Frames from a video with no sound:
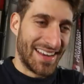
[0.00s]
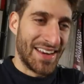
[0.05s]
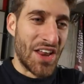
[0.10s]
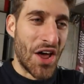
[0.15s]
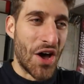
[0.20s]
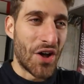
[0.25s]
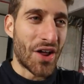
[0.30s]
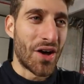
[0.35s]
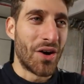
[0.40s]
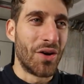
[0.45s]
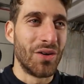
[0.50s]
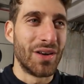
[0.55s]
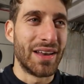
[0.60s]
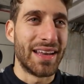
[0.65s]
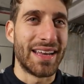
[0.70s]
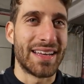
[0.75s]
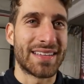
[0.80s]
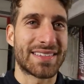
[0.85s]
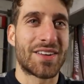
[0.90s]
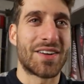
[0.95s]
not only
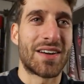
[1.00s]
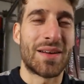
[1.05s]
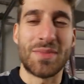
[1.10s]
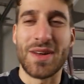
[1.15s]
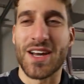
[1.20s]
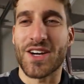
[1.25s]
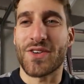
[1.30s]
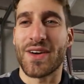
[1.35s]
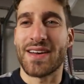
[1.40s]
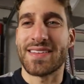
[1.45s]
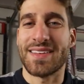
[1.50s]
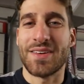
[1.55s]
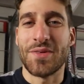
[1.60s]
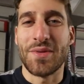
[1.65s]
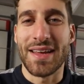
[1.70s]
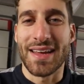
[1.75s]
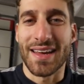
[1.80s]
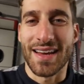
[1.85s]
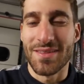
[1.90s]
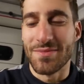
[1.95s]
is gonna be a crazy
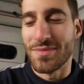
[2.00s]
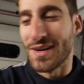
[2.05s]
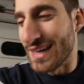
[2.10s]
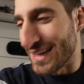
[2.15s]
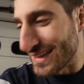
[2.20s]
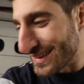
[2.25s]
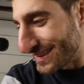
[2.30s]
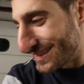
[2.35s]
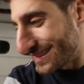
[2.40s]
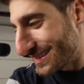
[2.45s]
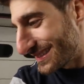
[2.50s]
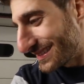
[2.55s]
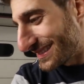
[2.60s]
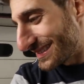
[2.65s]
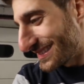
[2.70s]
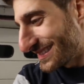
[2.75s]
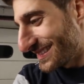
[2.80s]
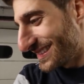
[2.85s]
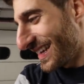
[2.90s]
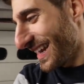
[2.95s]
weekend, but
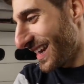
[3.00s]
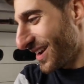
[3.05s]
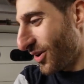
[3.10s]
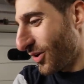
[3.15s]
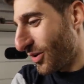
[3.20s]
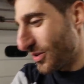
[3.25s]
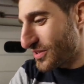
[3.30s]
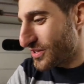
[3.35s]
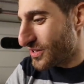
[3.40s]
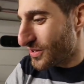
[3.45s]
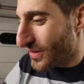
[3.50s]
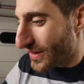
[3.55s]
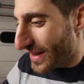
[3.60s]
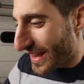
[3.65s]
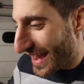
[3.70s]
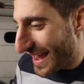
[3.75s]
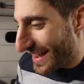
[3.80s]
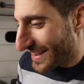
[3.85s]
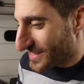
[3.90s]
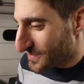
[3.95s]
they also
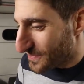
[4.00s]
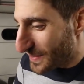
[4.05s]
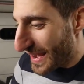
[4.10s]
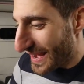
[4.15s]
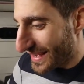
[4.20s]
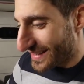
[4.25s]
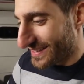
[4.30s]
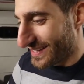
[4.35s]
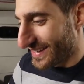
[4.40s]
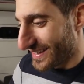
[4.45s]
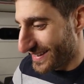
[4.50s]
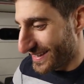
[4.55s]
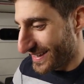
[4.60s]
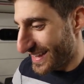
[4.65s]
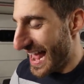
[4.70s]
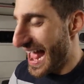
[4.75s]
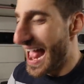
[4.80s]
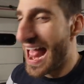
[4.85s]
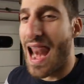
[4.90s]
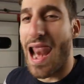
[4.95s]
expect
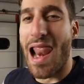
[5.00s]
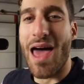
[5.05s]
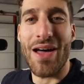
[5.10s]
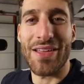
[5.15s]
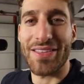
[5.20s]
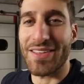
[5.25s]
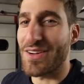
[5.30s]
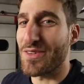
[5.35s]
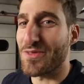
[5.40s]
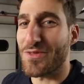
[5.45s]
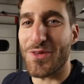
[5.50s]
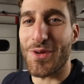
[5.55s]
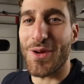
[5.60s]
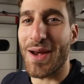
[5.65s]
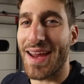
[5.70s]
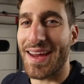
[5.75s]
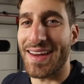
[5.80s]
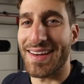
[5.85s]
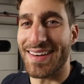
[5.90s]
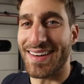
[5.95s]
a lot of
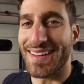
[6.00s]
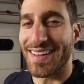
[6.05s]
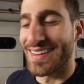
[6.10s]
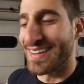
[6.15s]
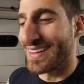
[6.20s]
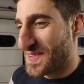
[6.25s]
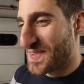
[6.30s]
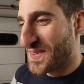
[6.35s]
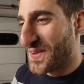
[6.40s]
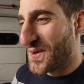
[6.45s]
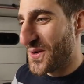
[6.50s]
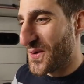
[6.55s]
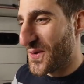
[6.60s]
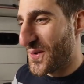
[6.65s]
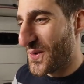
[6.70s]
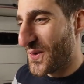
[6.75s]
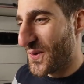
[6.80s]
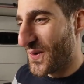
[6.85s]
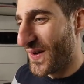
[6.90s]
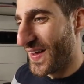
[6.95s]
rain.
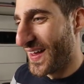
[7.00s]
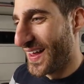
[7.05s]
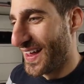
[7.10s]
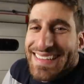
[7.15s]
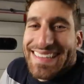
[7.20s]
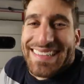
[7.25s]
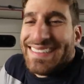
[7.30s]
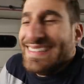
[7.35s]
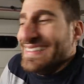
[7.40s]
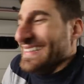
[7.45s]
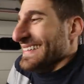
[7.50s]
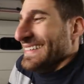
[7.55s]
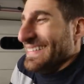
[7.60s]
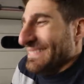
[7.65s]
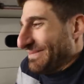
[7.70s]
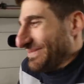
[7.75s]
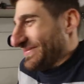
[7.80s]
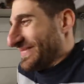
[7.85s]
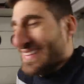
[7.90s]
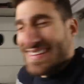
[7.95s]
So
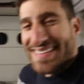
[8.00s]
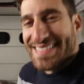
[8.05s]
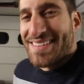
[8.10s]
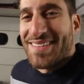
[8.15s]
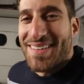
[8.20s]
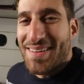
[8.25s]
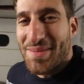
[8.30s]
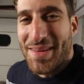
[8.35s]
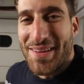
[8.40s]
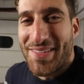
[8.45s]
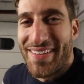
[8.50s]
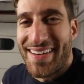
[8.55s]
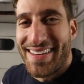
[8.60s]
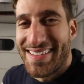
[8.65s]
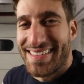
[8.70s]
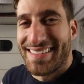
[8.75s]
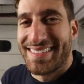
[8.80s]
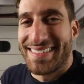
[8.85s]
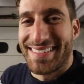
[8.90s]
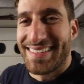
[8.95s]
it's gonna be
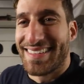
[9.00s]
crazy.